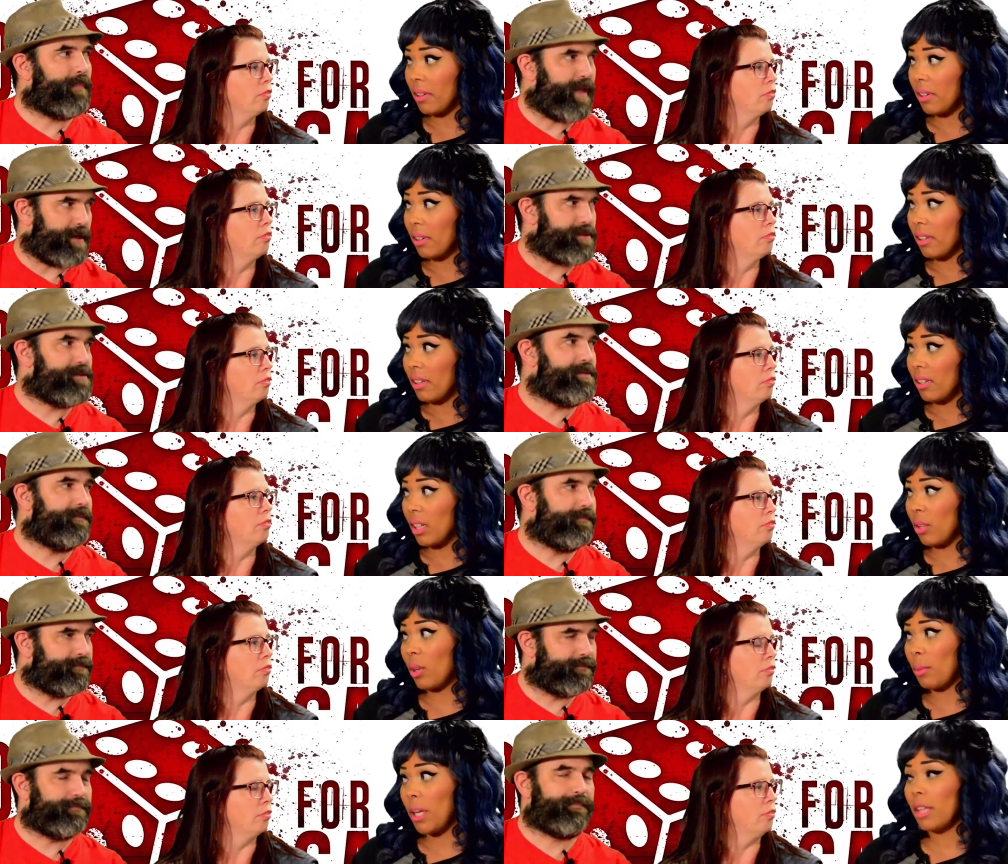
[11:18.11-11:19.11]
Speaker 1: Yes. You know
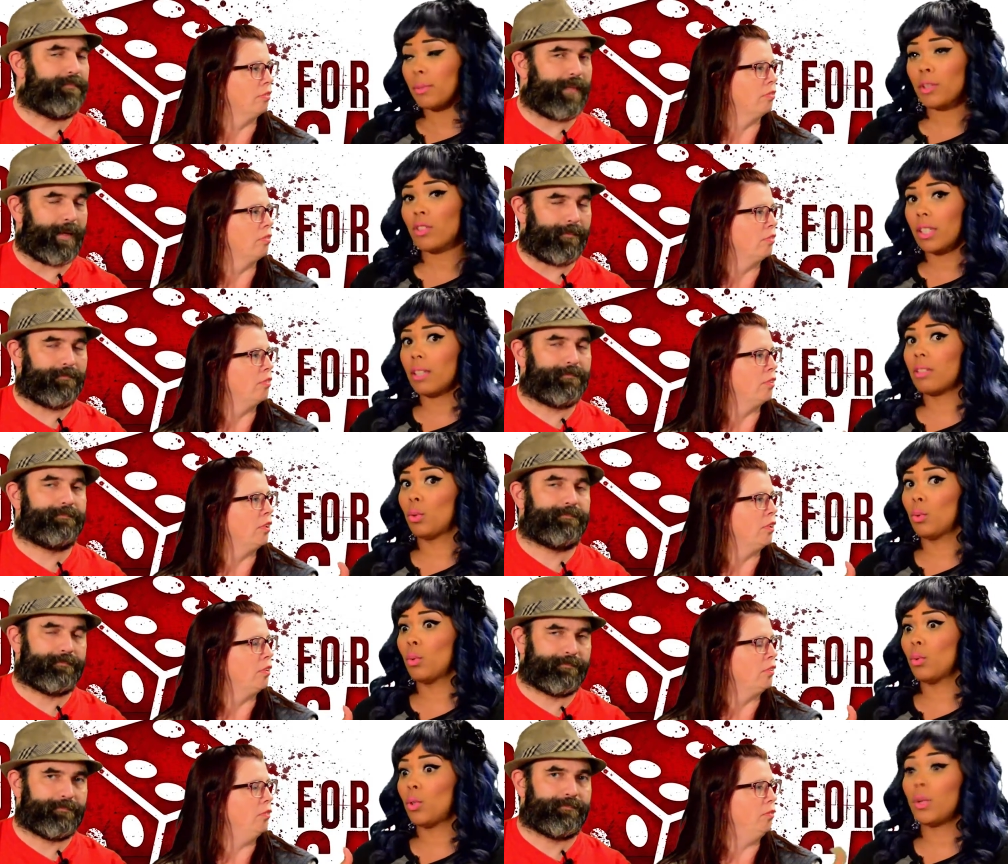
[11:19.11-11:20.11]
what I mean? Especially to
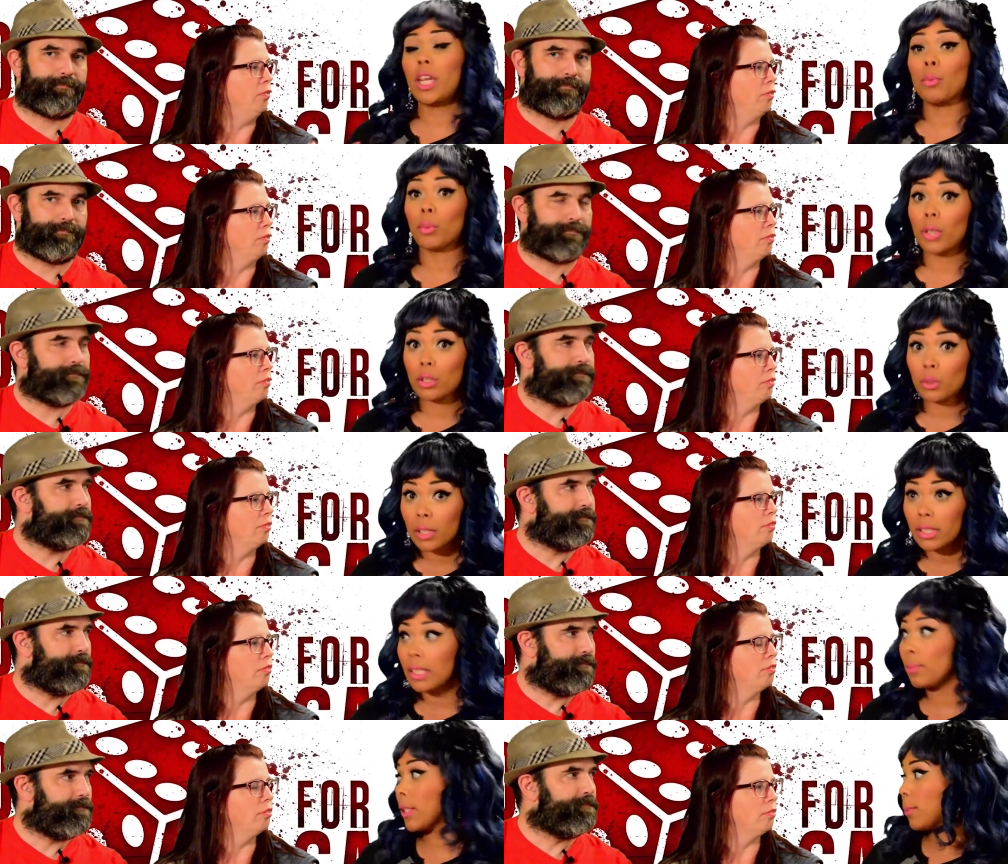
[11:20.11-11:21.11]
to, to keep
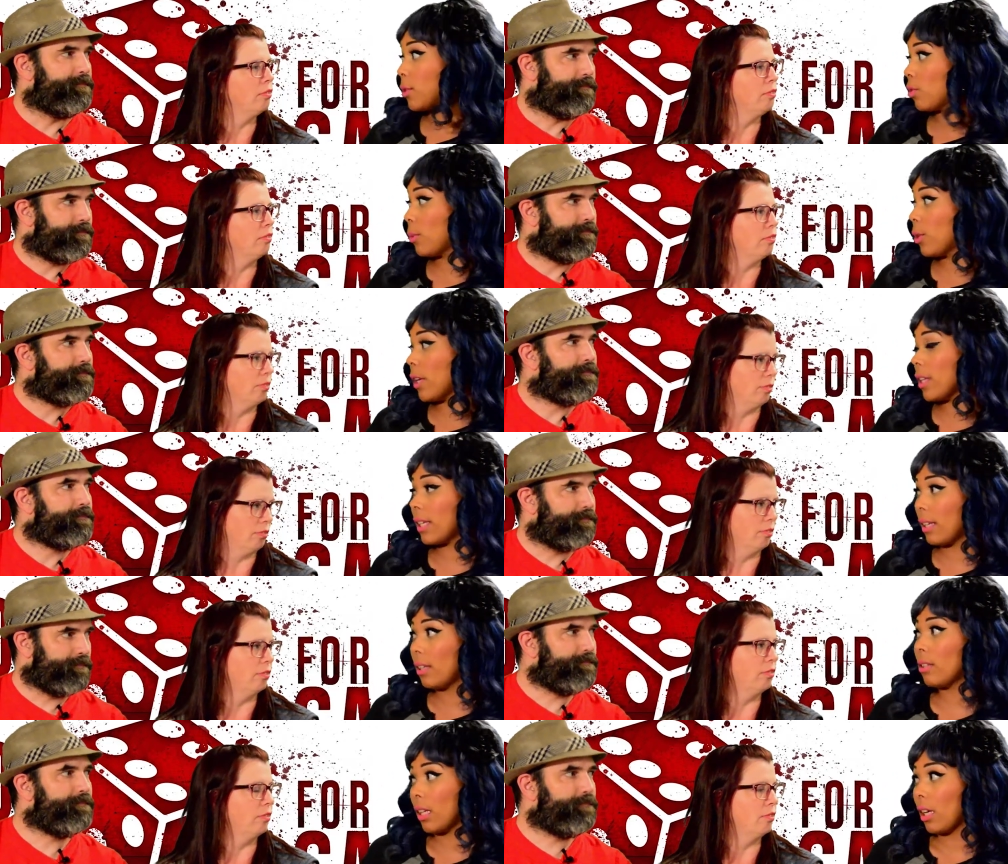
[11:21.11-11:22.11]
resources, especially when you have to,
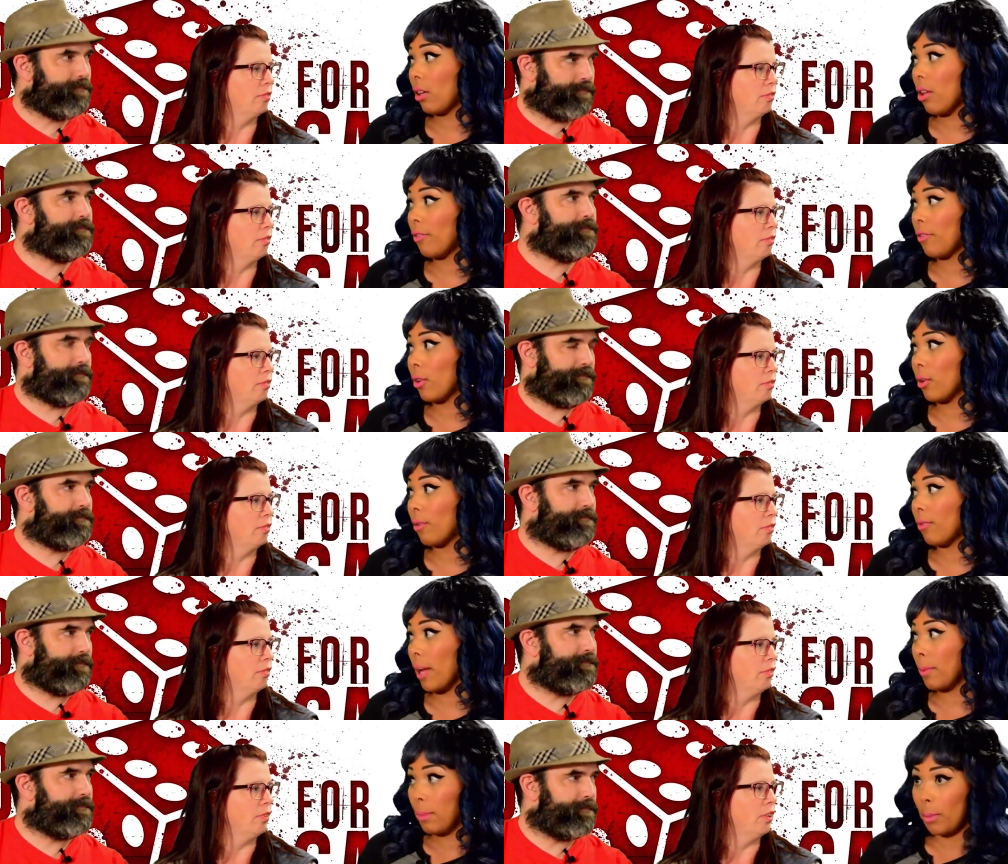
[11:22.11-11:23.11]
to kill off your
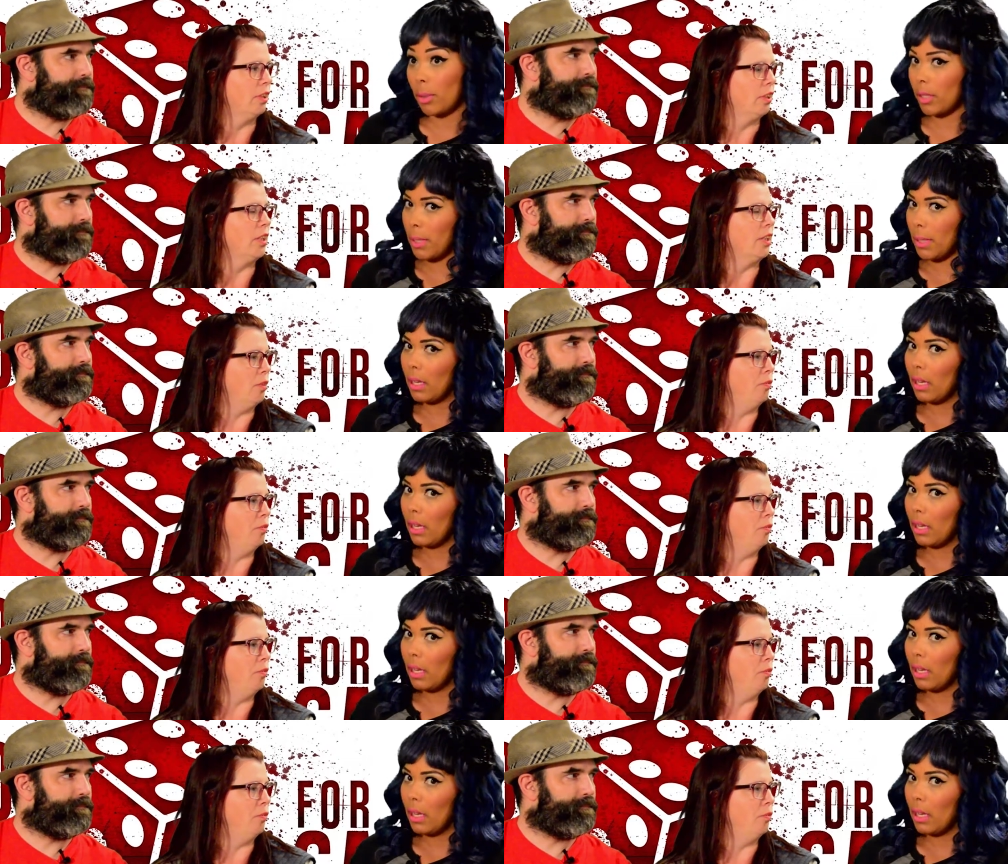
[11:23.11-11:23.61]
family members. I mean,